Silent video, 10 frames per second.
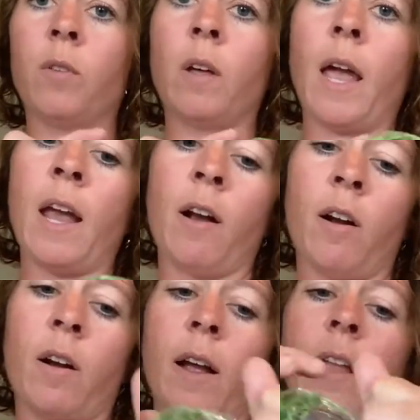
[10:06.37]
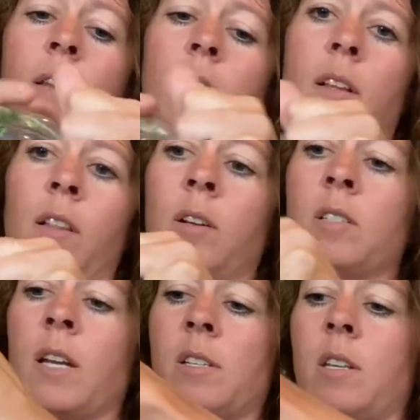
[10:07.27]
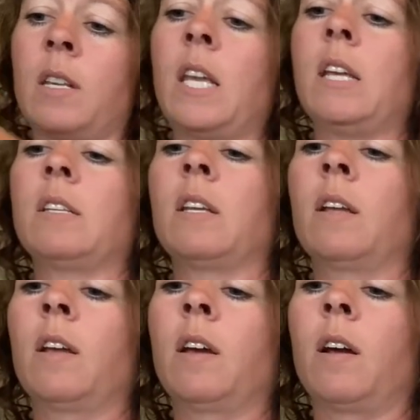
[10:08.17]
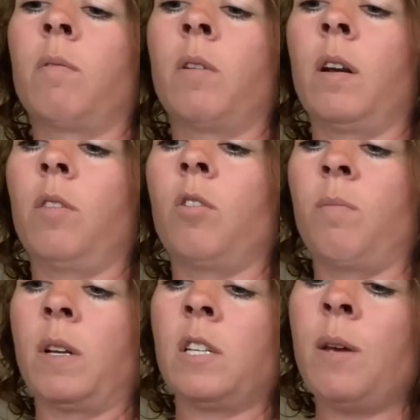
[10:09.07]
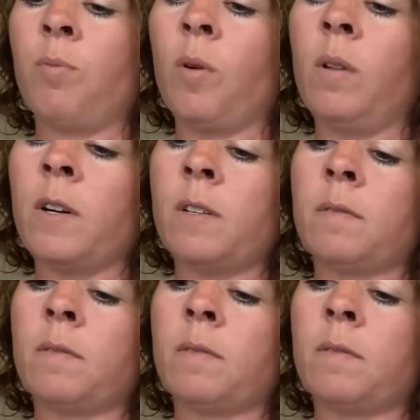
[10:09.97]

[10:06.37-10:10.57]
full of air and it looks nice and neat. I'll run it through my tape roller.